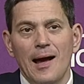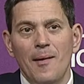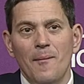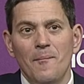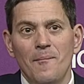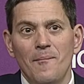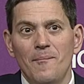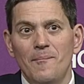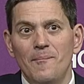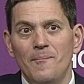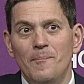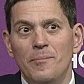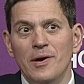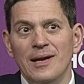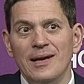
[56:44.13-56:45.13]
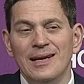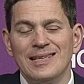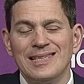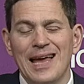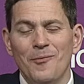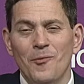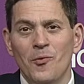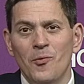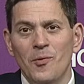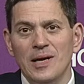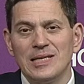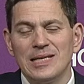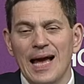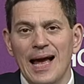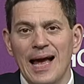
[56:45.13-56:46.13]
uh, Britain has
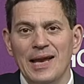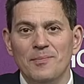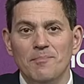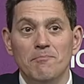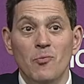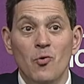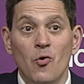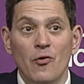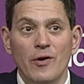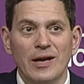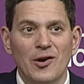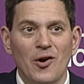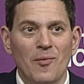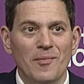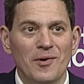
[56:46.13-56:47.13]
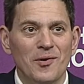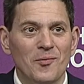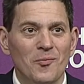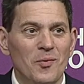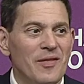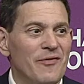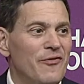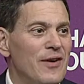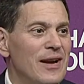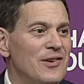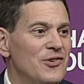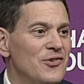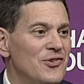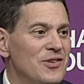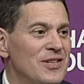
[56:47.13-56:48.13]
always had more in common with
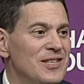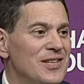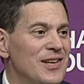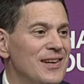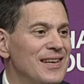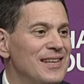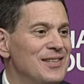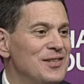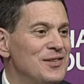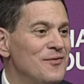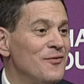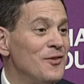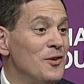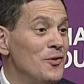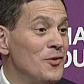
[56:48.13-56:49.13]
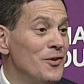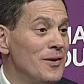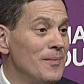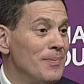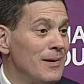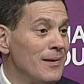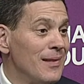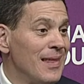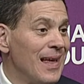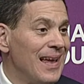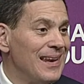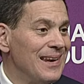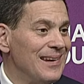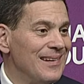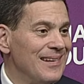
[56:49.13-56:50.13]
French designs for Europe
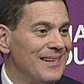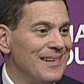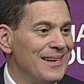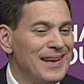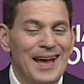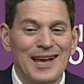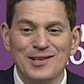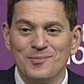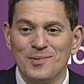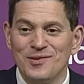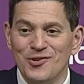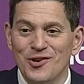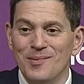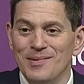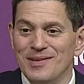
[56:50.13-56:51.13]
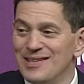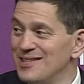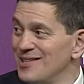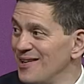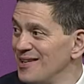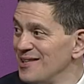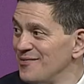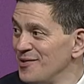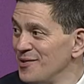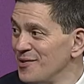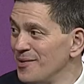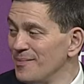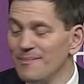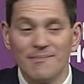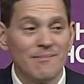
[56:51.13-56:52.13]
than it has with German designs for
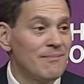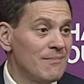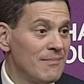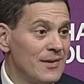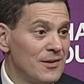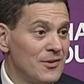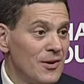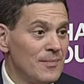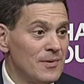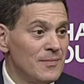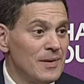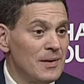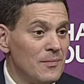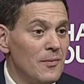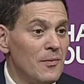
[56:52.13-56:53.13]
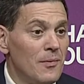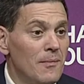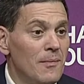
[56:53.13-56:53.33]
Europe the Germans have been